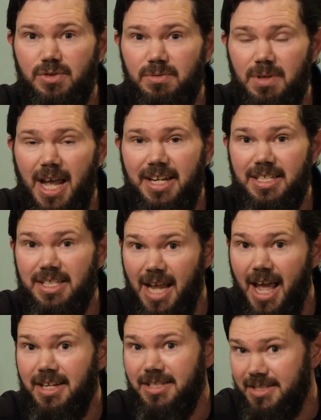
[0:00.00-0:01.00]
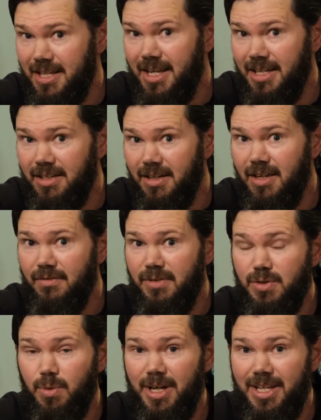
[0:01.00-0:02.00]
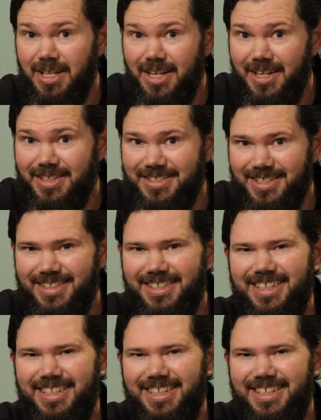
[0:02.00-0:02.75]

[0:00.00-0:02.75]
had to take for 20 years.